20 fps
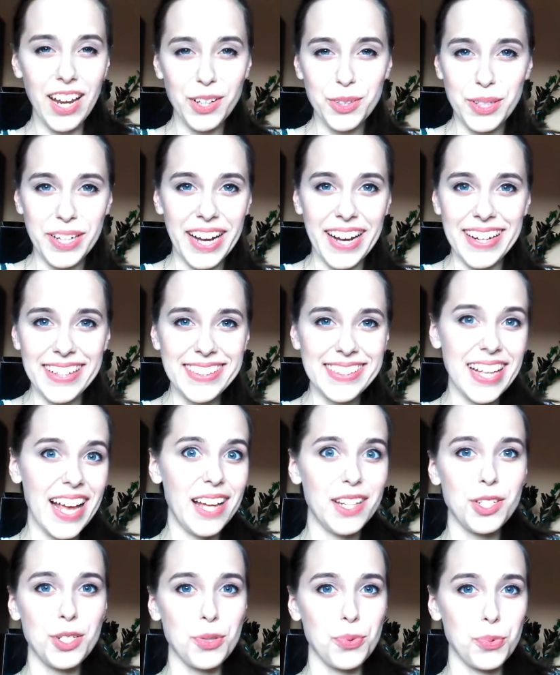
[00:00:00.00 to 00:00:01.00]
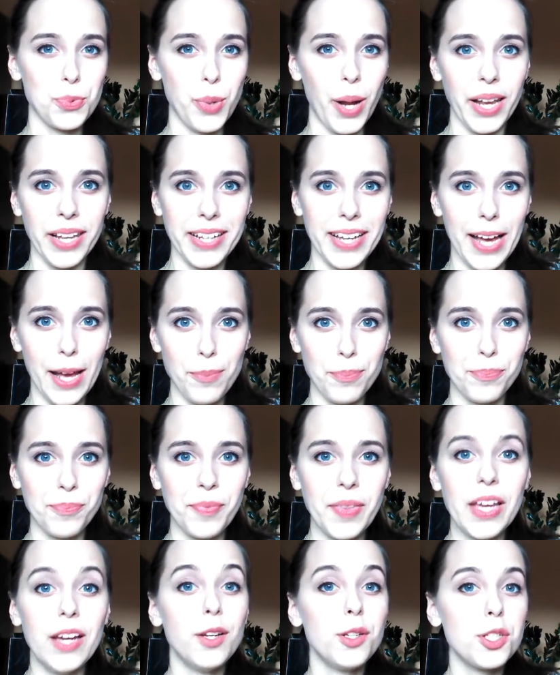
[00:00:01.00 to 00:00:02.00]
Hello guys and
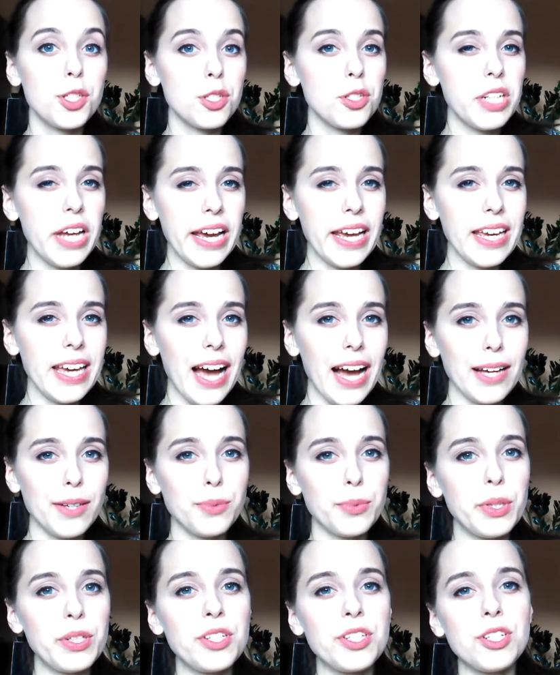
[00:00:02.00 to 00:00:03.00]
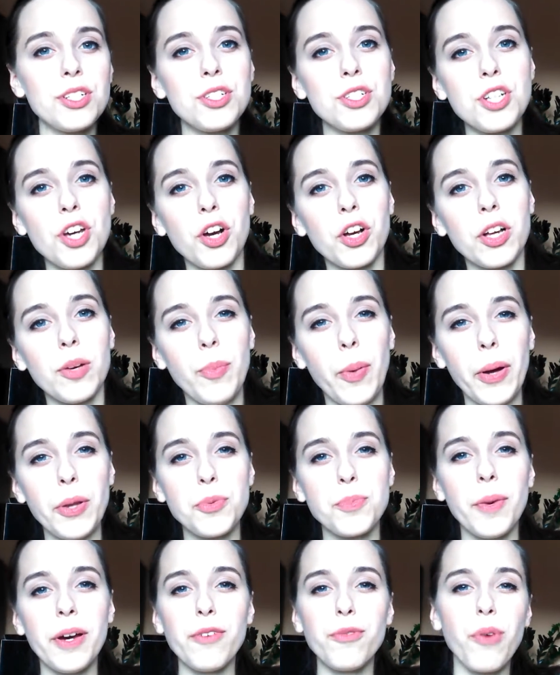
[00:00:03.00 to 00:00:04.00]
welcome! Today I want to talk
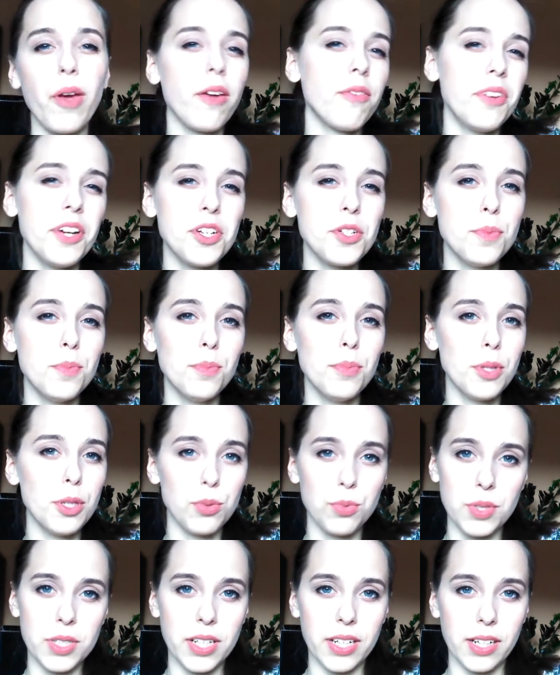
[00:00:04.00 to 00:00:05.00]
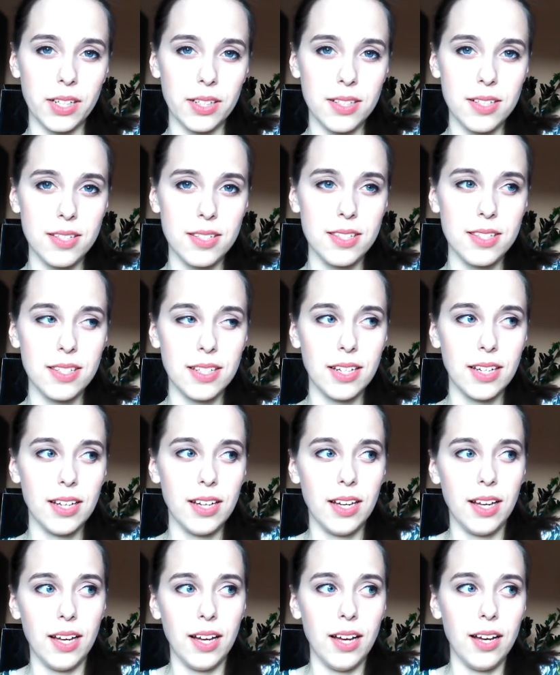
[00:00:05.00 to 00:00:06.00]
about my favorite musicals.
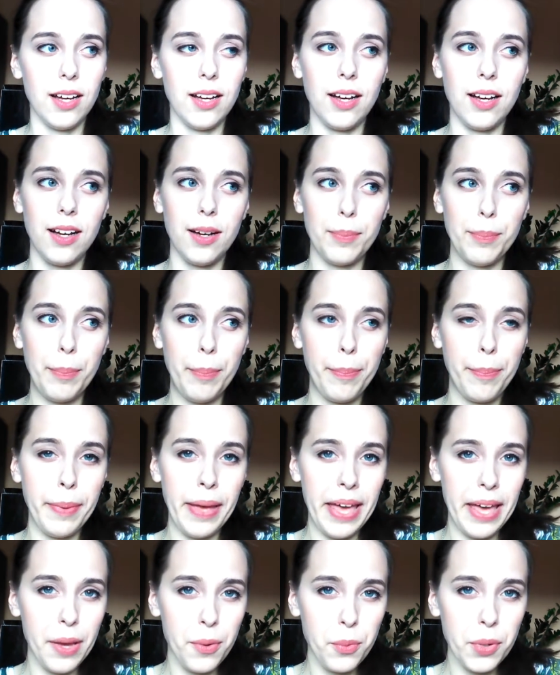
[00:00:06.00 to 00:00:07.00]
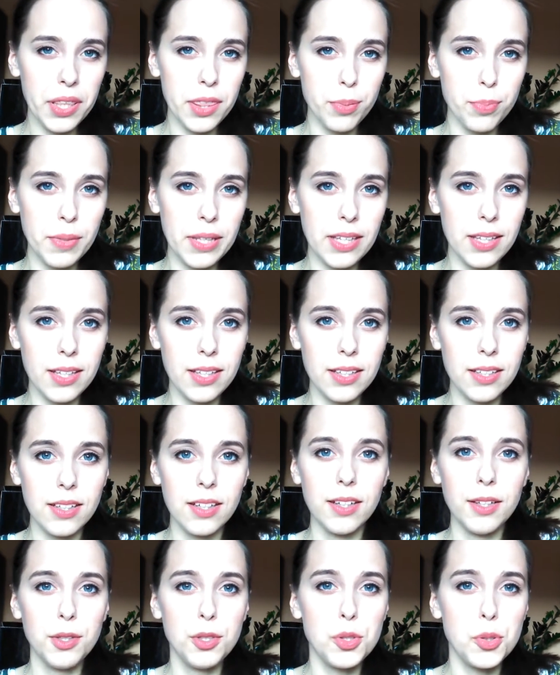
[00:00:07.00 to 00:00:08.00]
Bear with me,
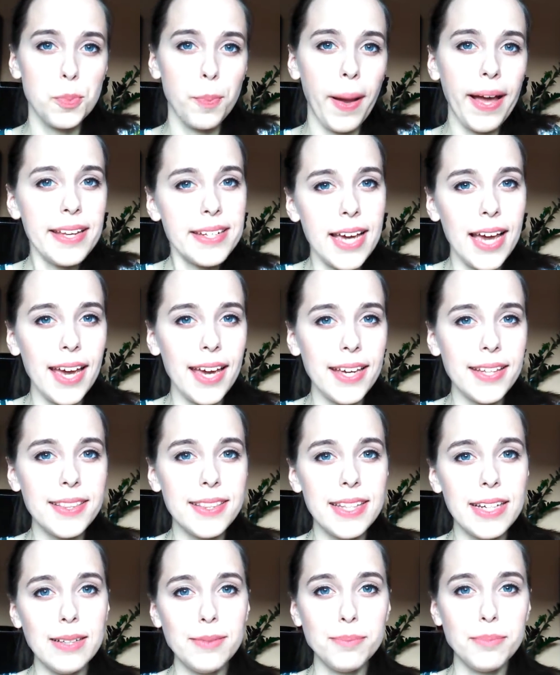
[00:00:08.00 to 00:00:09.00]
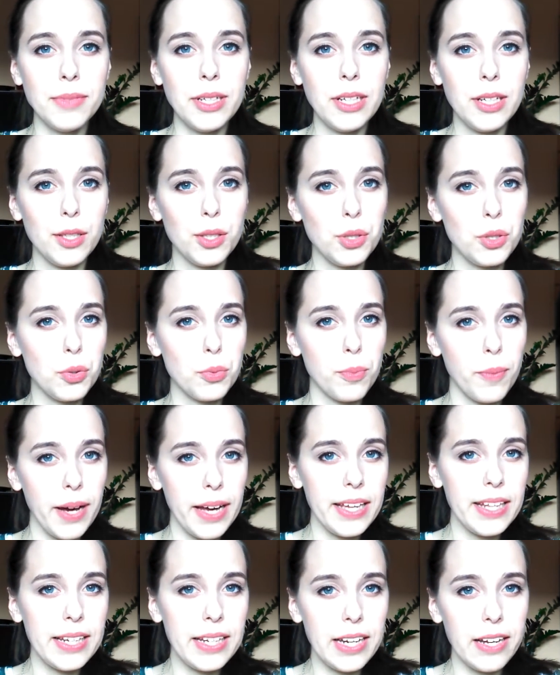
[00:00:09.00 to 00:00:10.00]
you might hate them, you
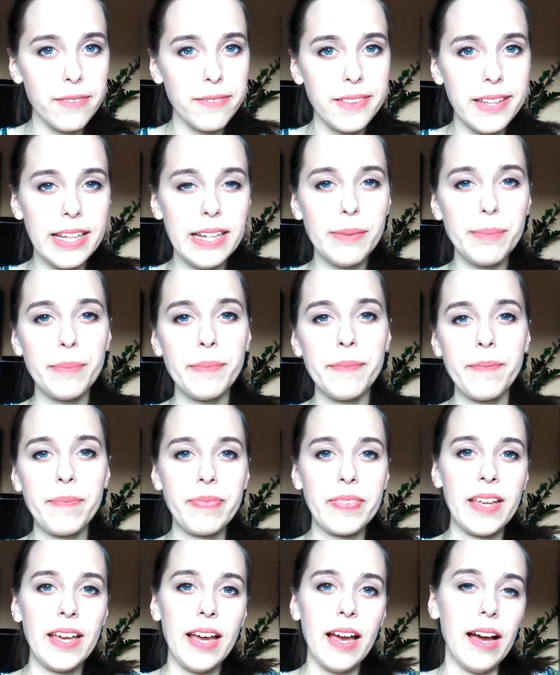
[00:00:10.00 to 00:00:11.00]
might love them.